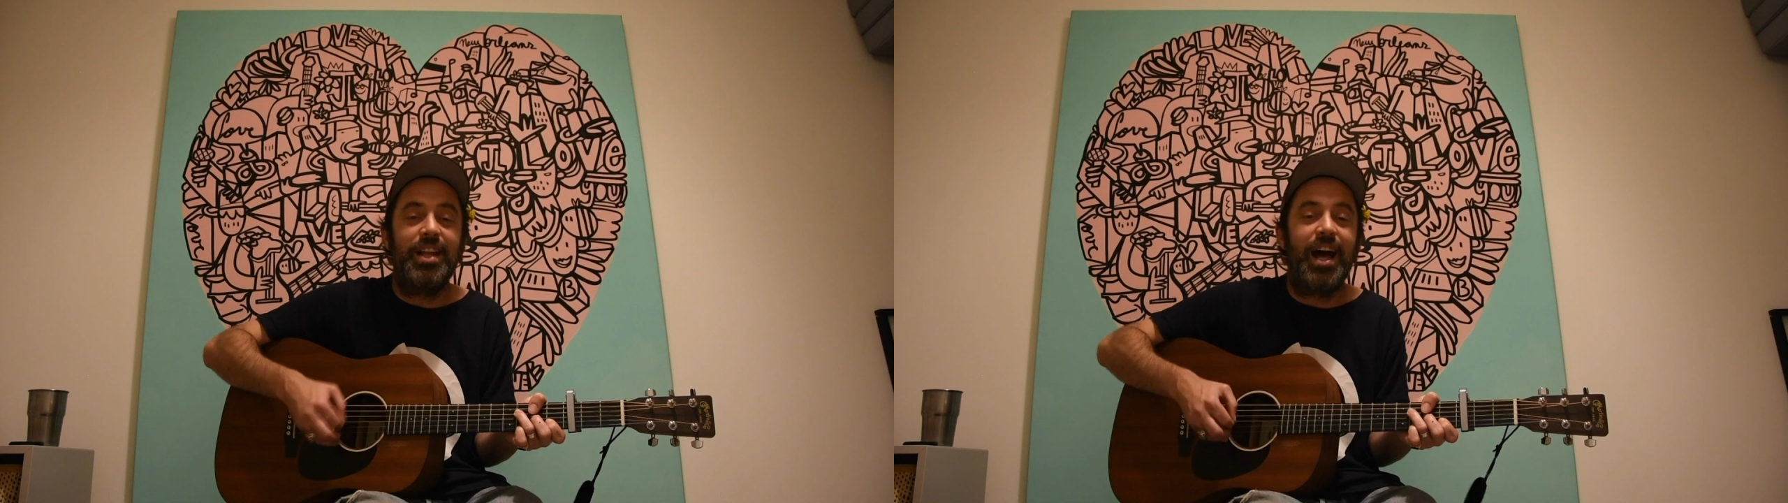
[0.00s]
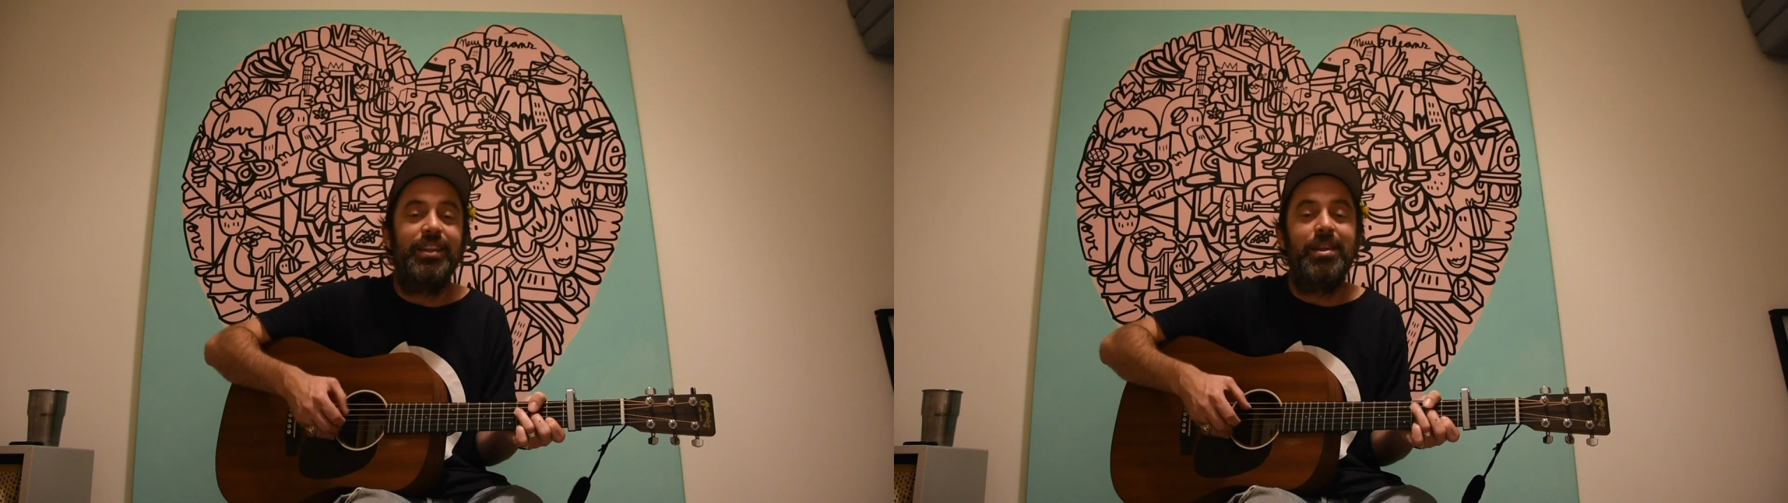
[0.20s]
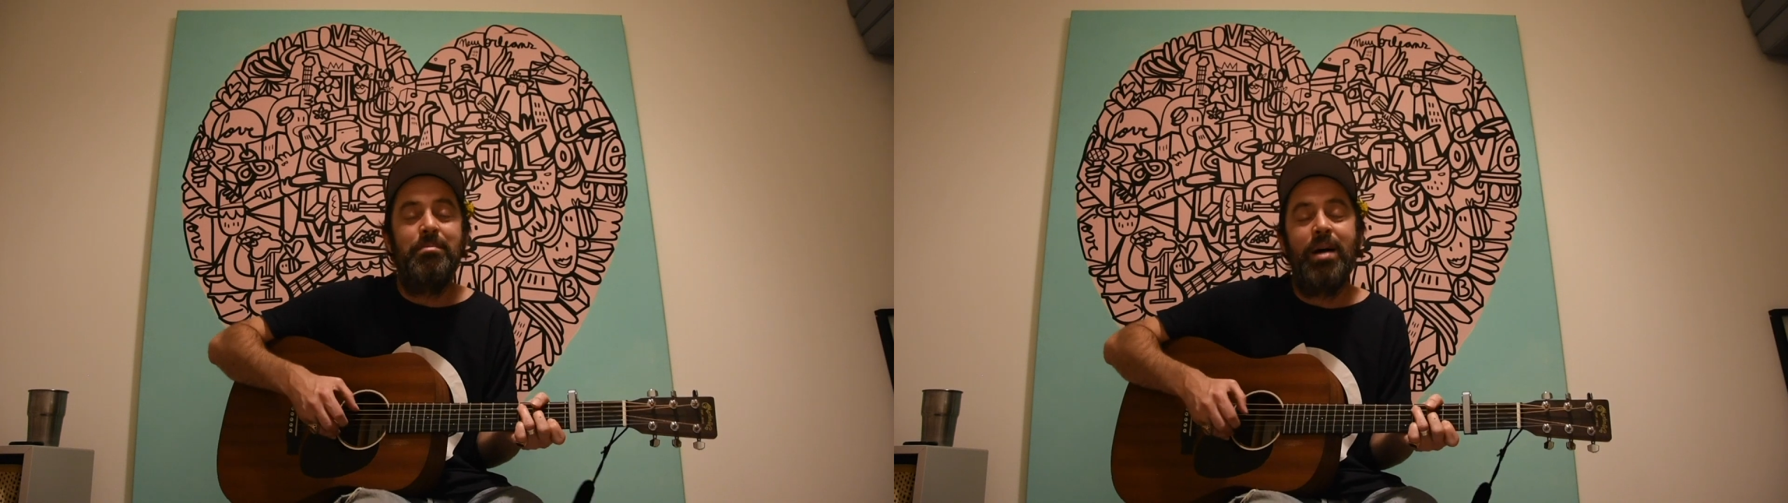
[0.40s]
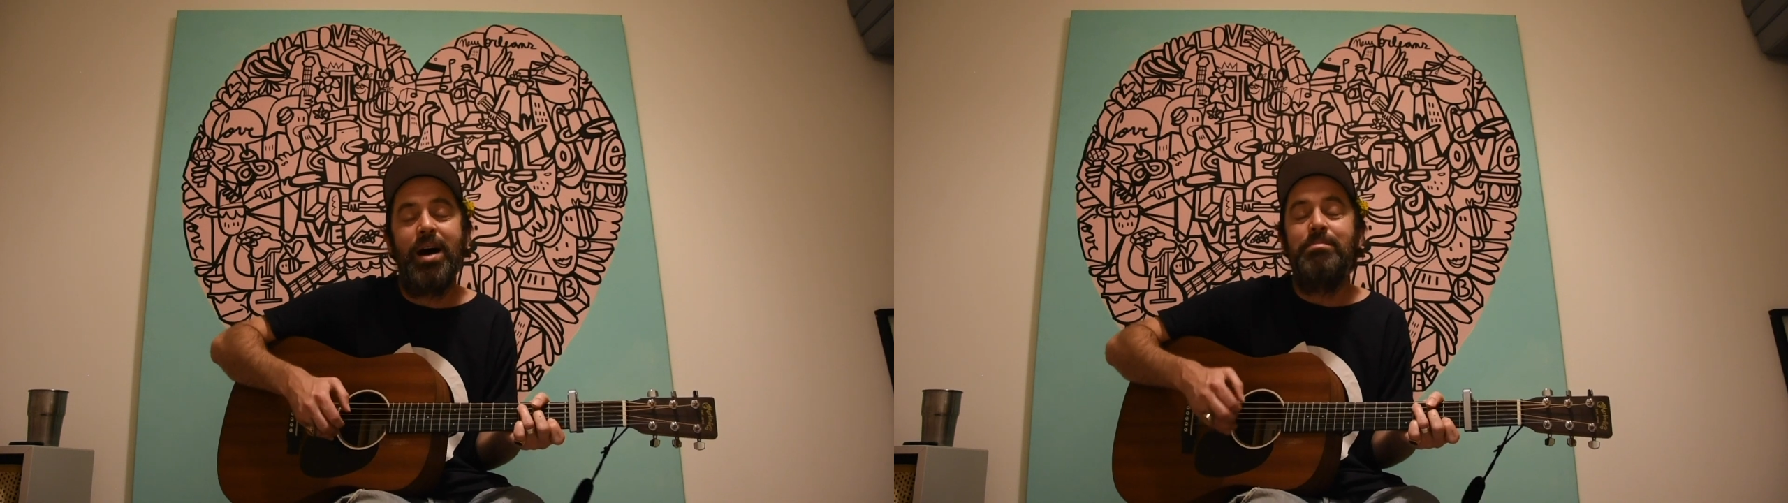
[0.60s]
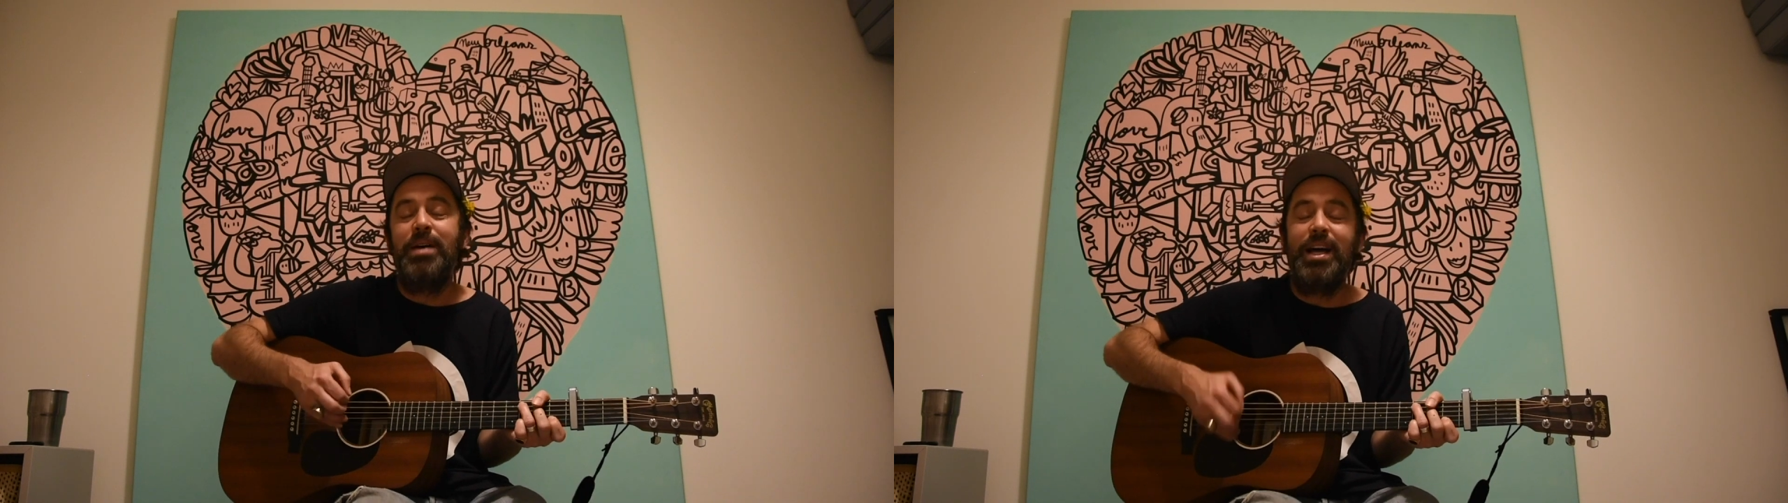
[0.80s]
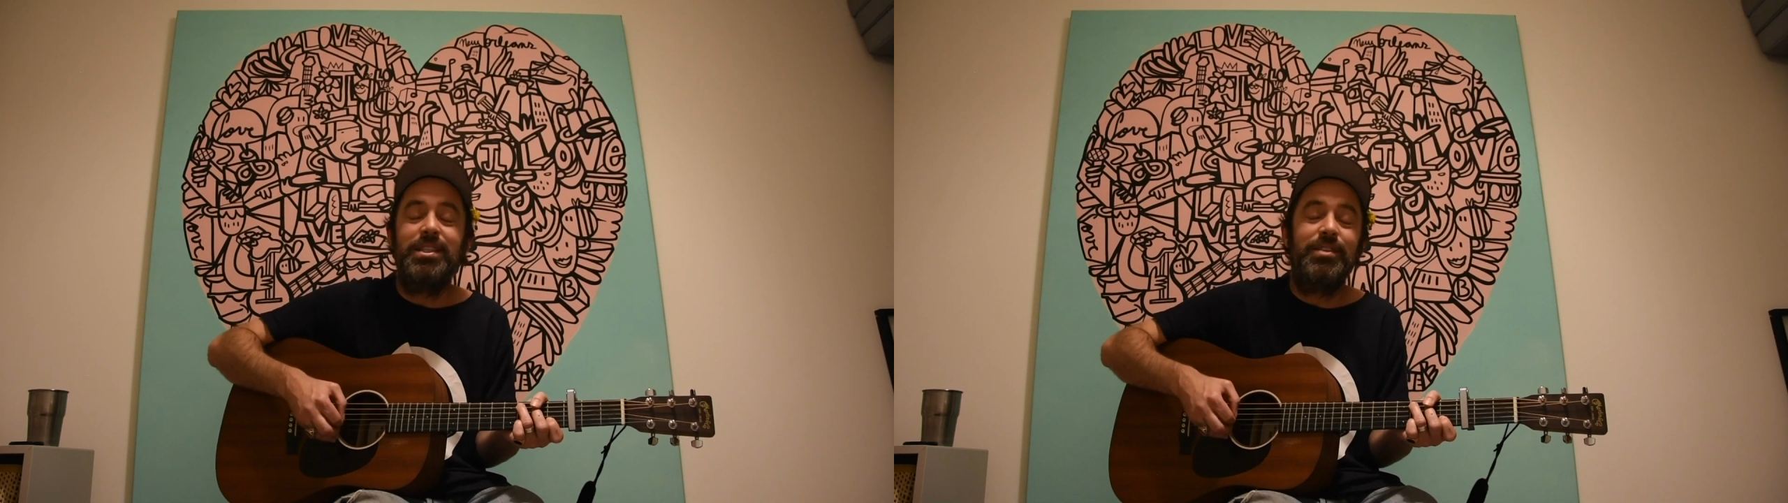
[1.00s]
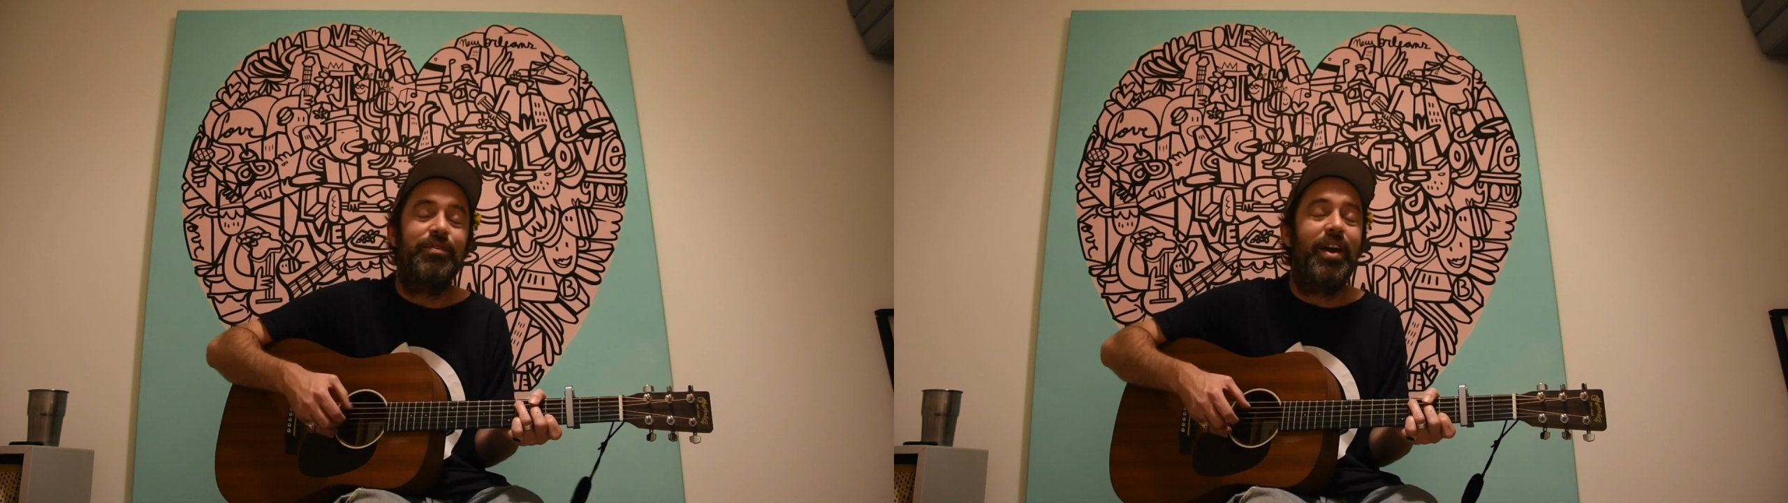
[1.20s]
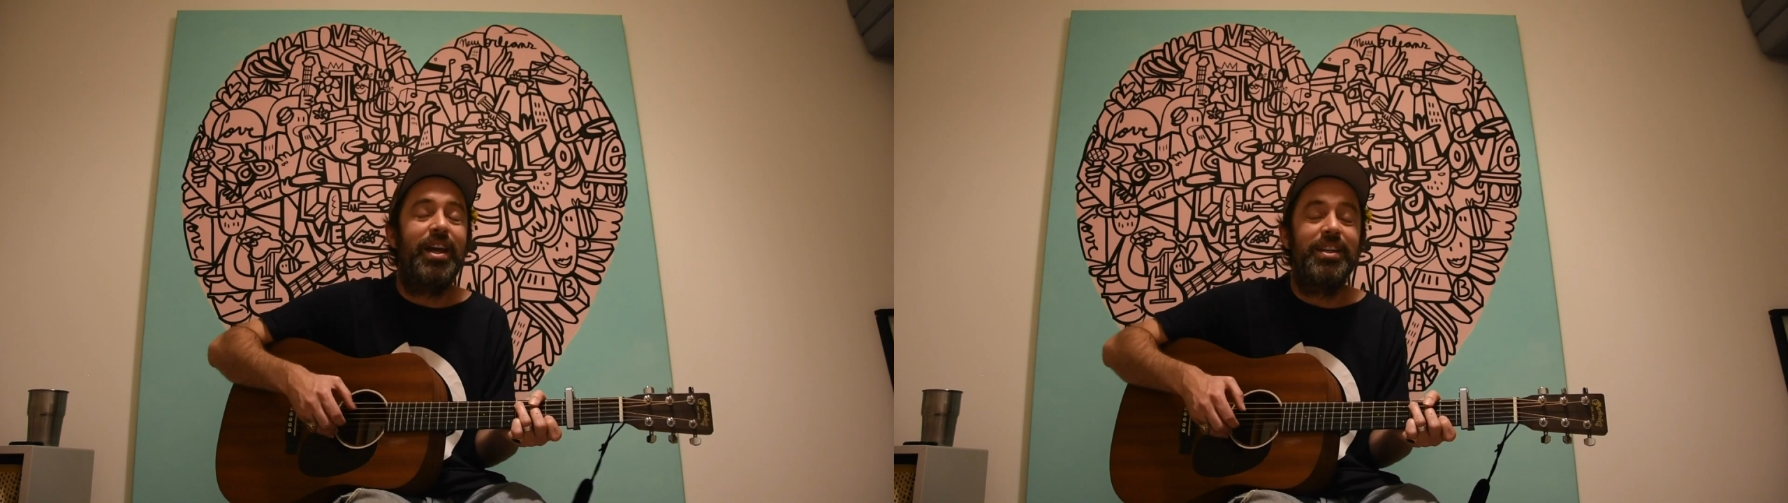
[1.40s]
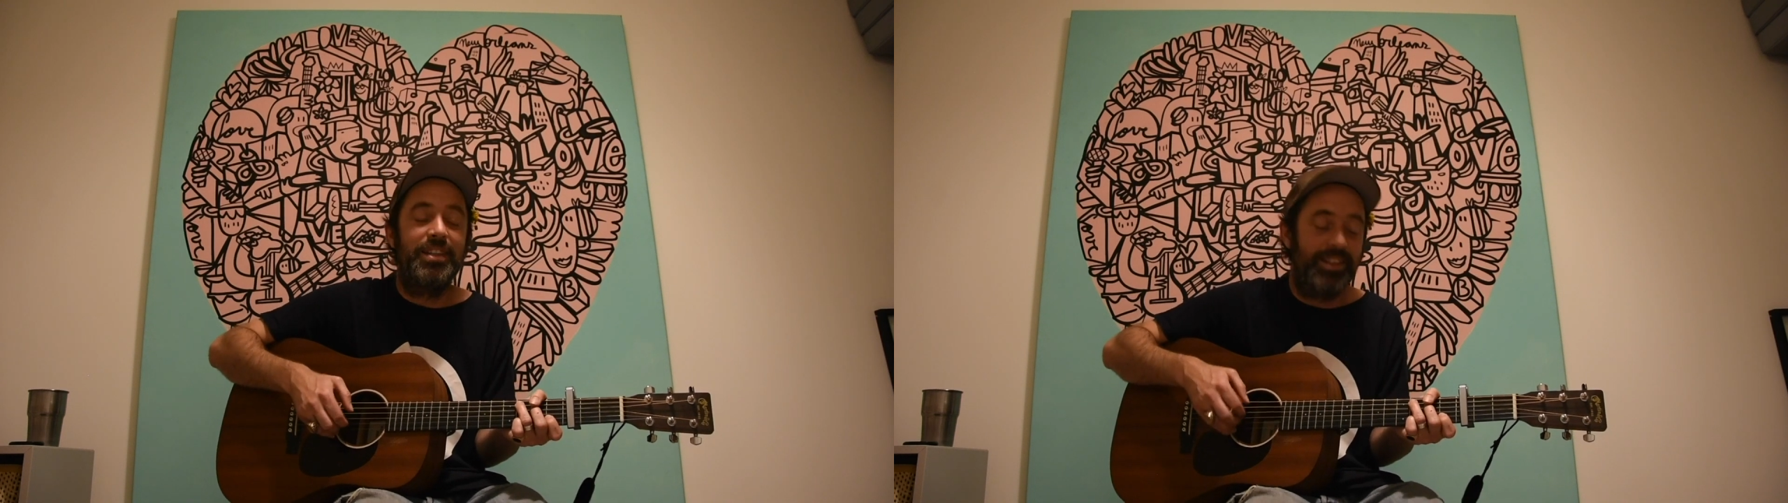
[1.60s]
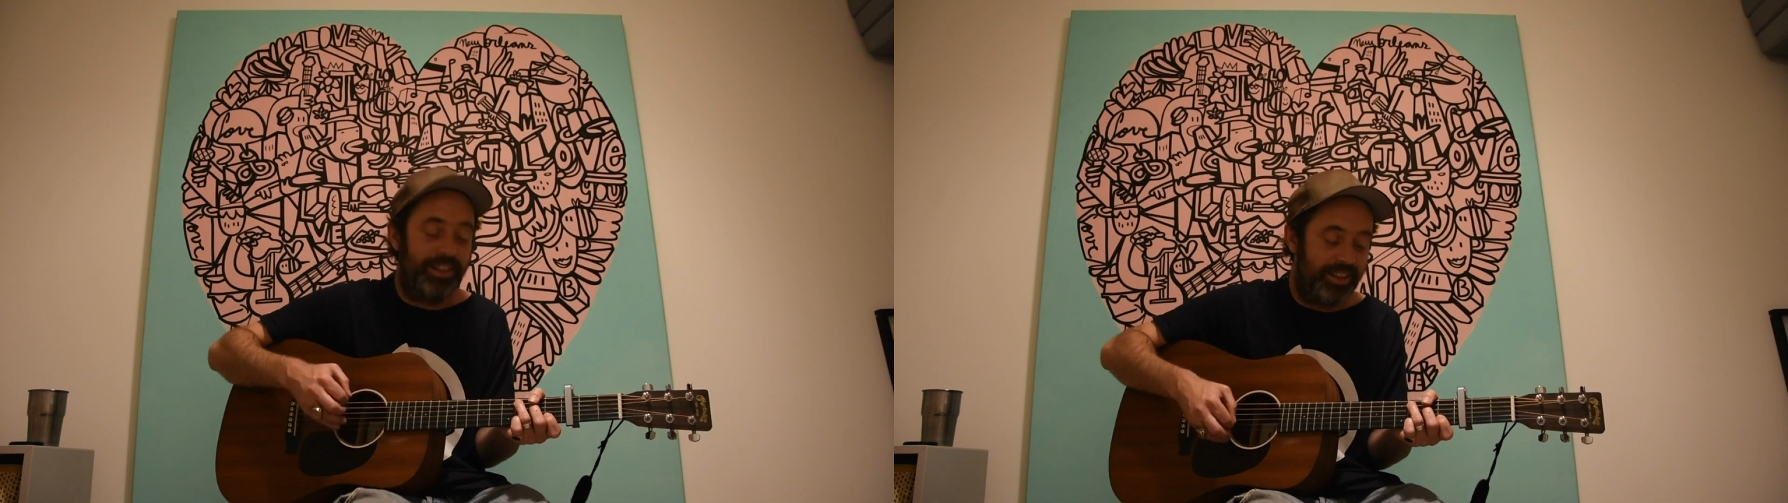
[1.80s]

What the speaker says: like they're my best friends.